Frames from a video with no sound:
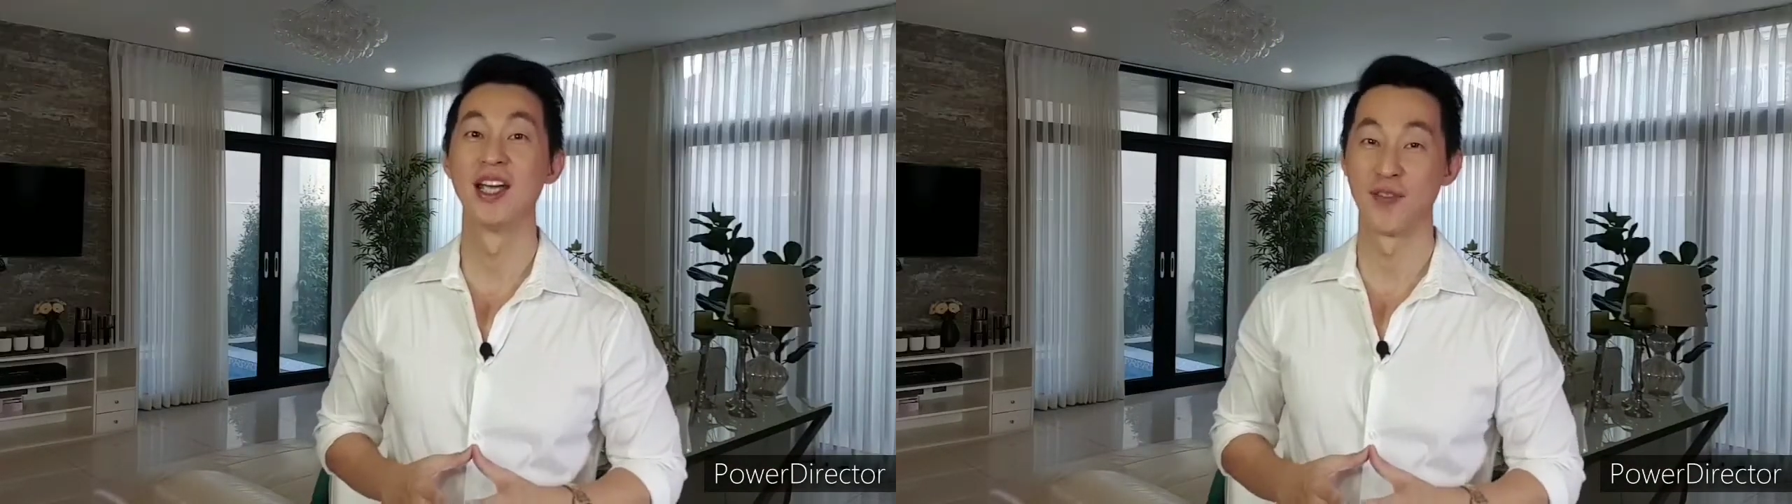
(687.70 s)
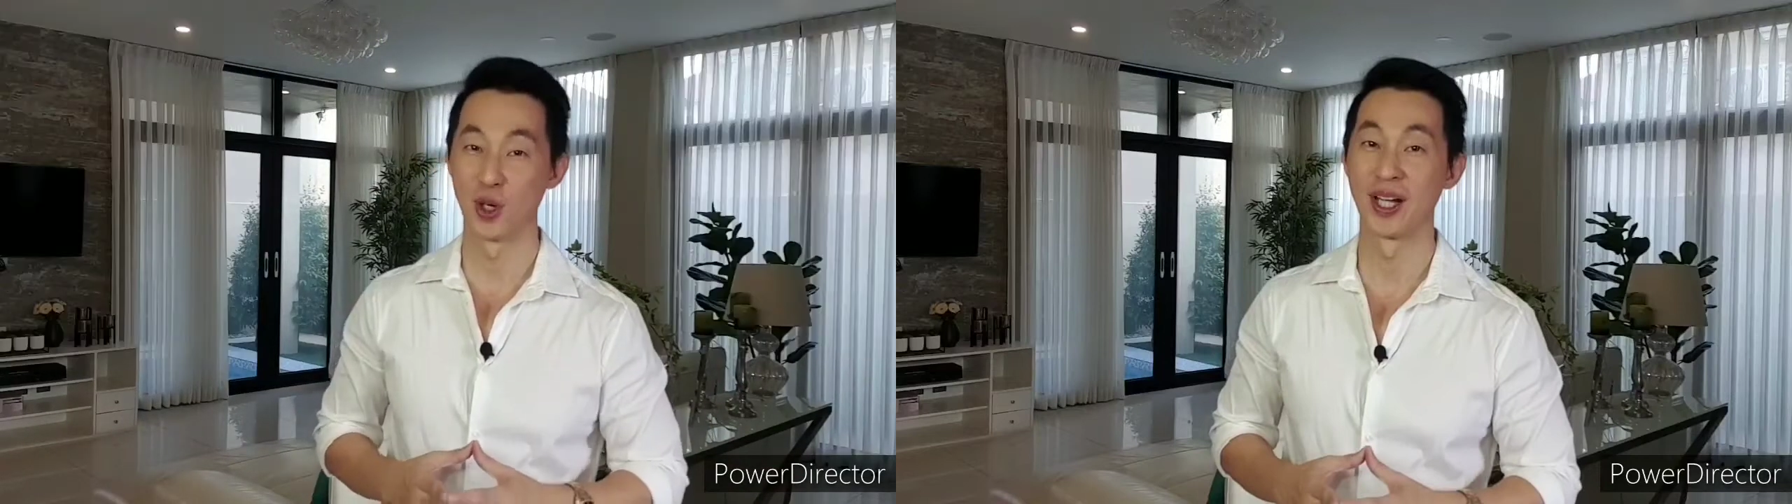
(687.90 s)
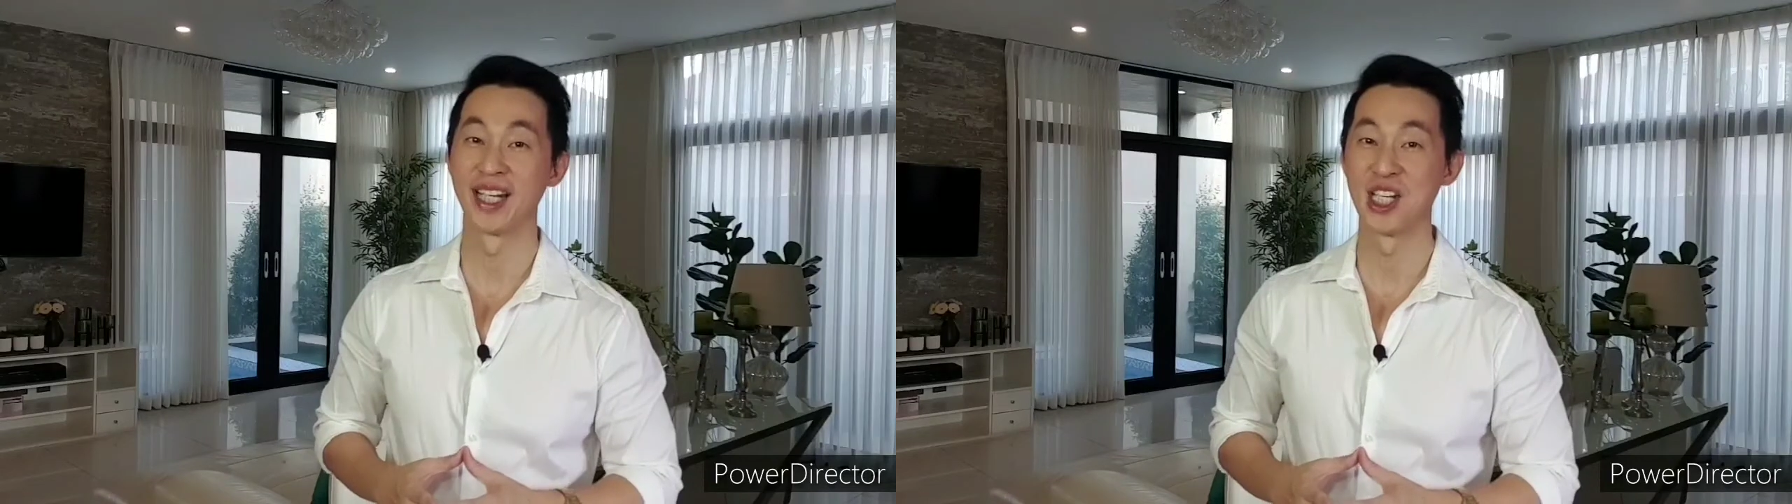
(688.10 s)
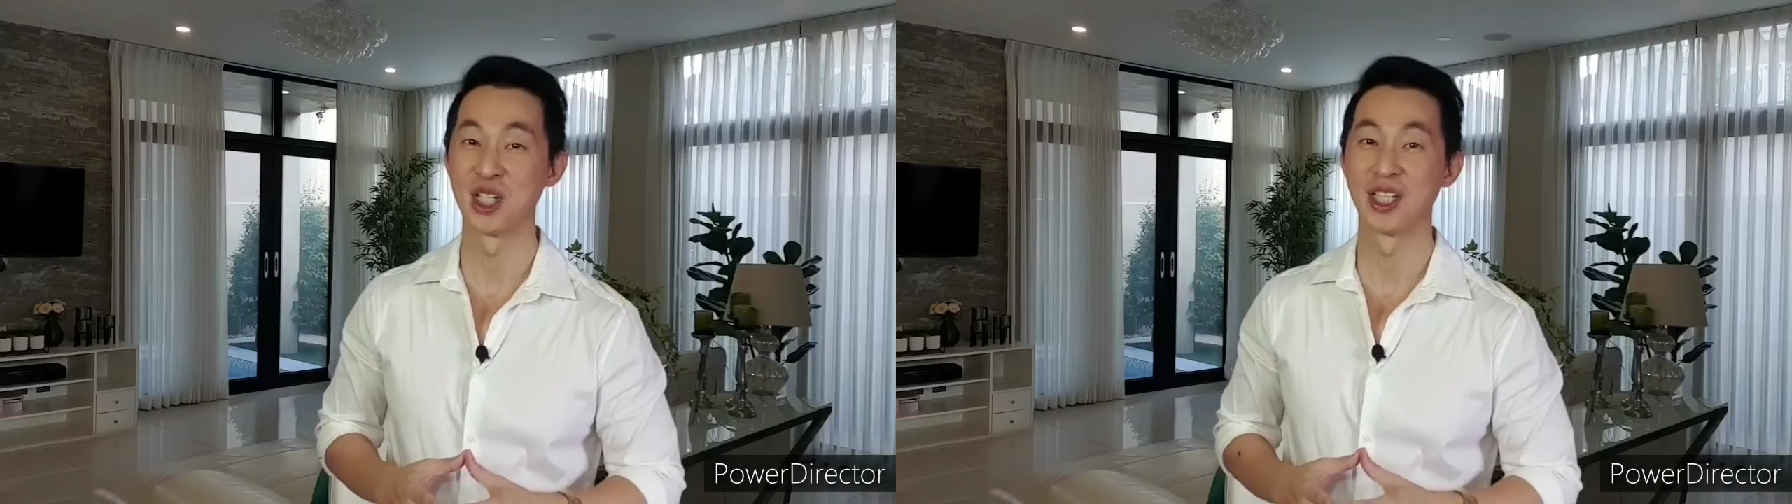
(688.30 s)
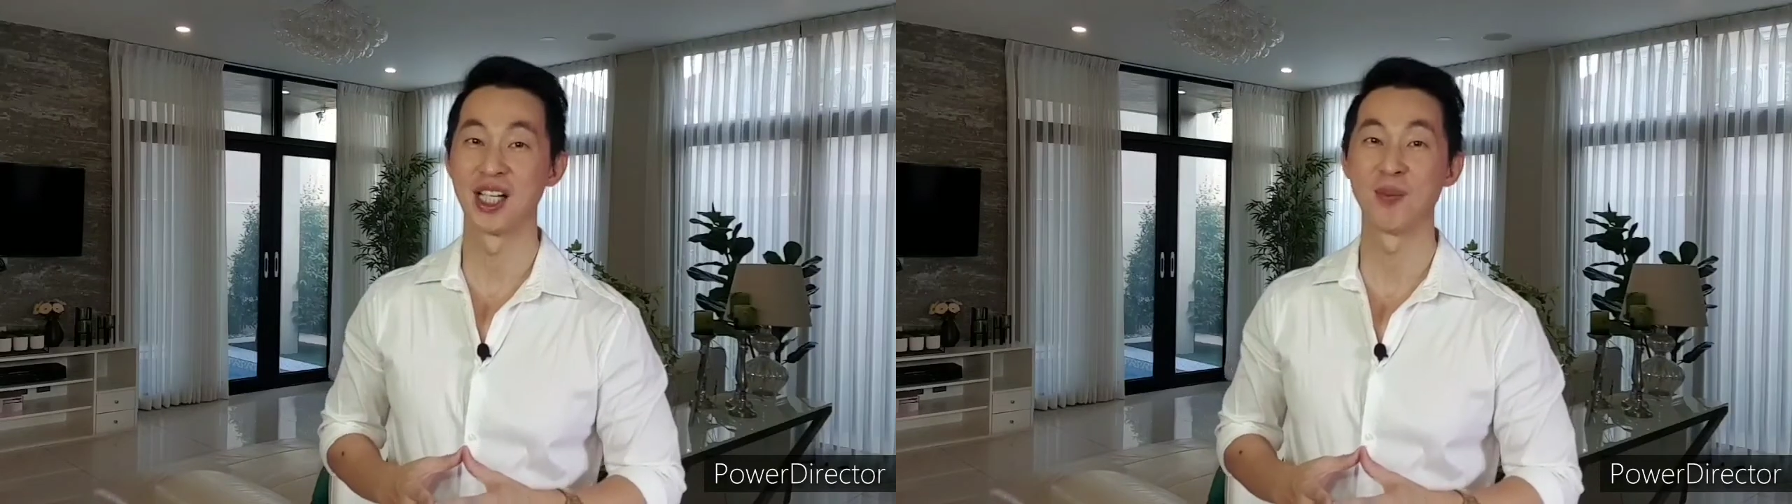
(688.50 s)
if you're not
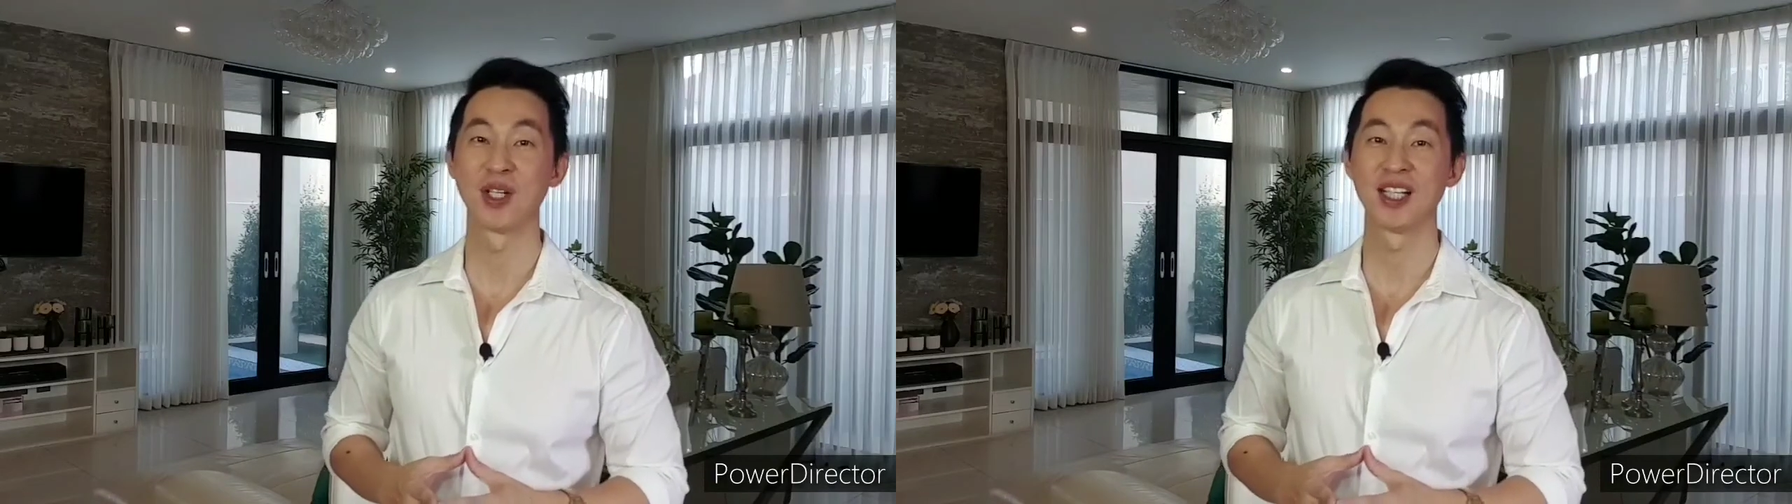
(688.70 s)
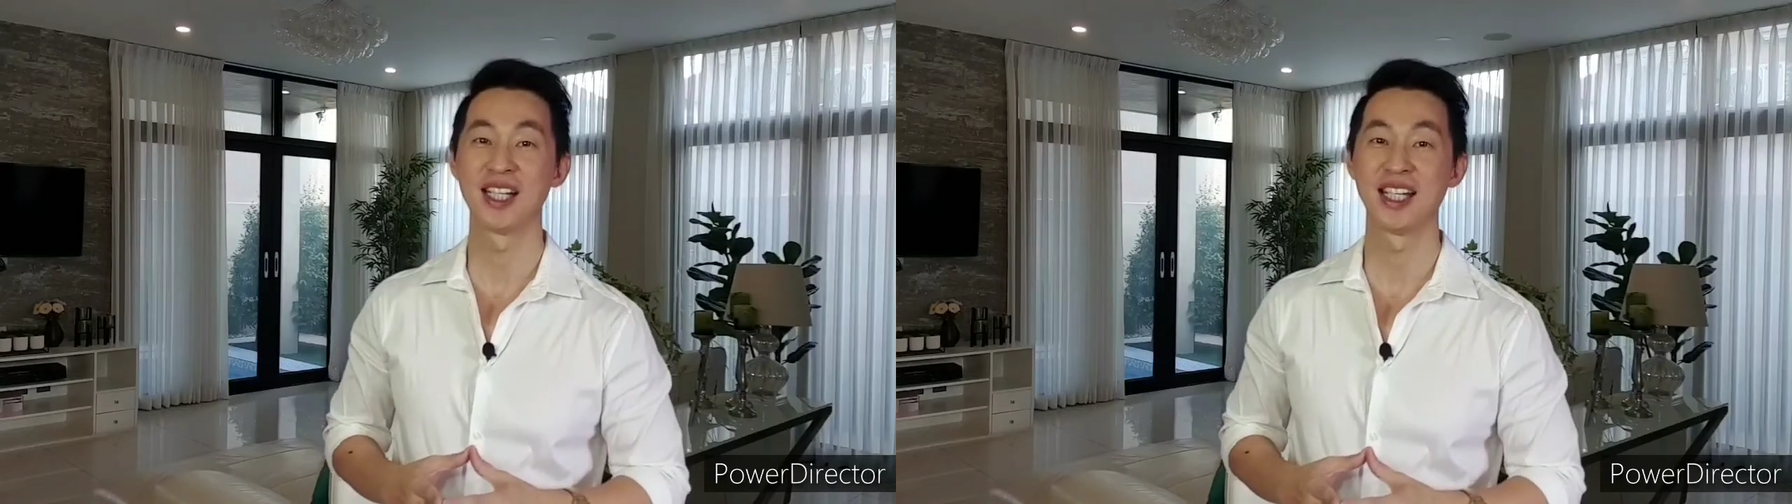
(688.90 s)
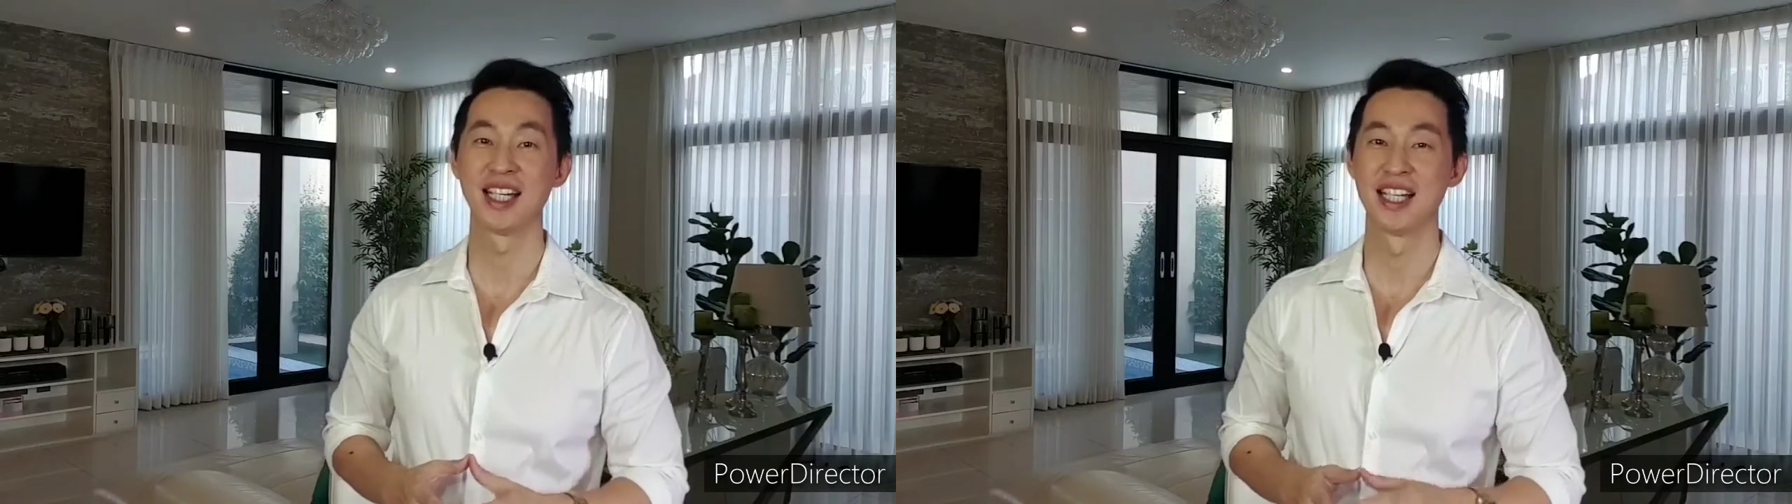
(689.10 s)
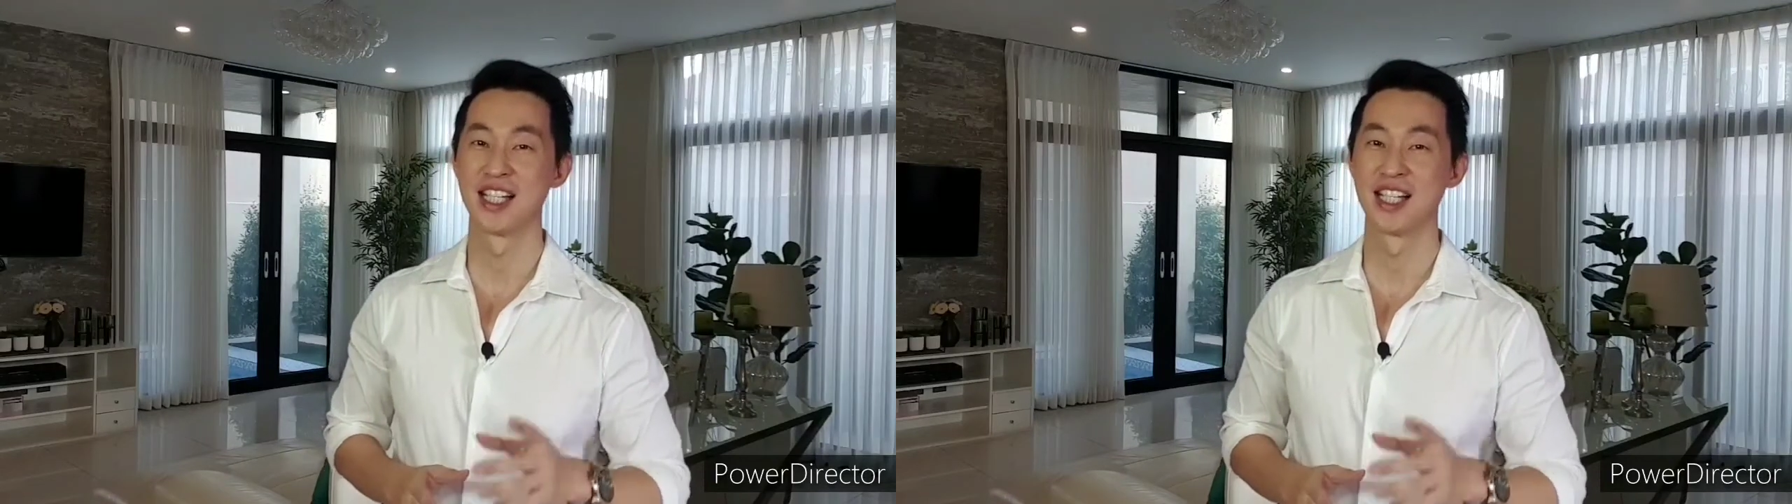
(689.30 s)
aging deliberately,